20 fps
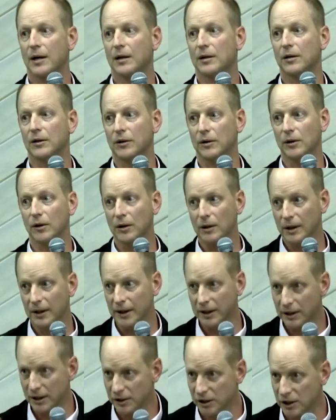look, look,
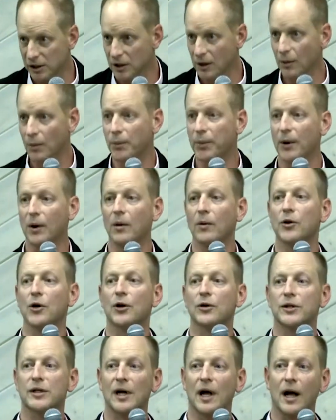look this is a,
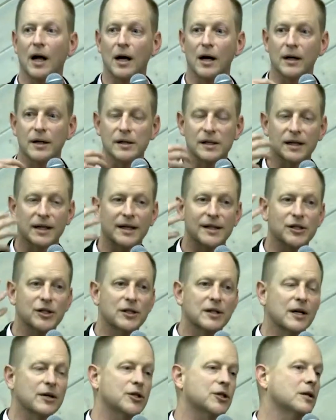your tongue is an
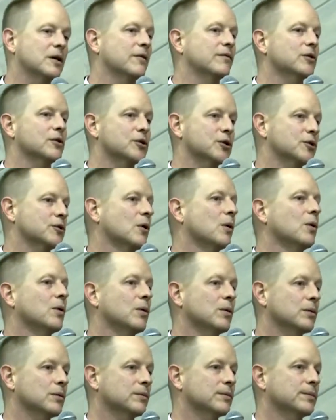extension of your
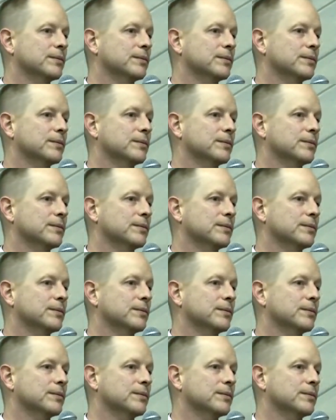soul.